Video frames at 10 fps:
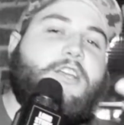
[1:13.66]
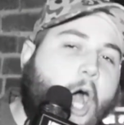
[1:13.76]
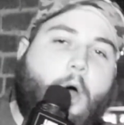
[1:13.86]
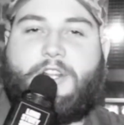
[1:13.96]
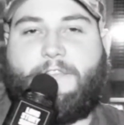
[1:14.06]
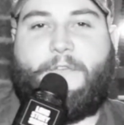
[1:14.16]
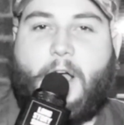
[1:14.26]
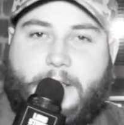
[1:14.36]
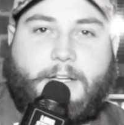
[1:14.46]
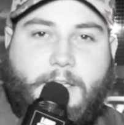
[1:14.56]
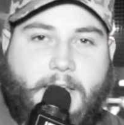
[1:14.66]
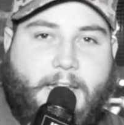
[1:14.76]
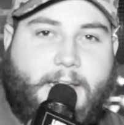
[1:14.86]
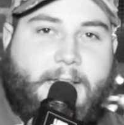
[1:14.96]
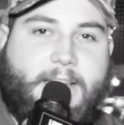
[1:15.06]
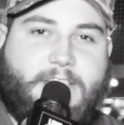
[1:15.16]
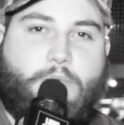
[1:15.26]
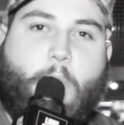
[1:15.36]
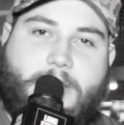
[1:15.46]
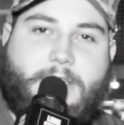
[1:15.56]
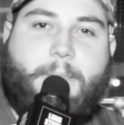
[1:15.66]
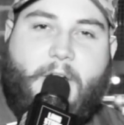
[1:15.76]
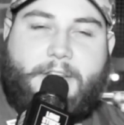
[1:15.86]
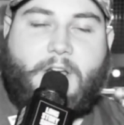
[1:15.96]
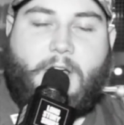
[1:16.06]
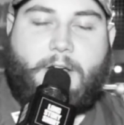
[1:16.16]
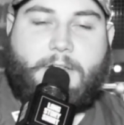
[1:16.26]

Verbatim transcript: Go to the fucking clinic at least once a month, dog.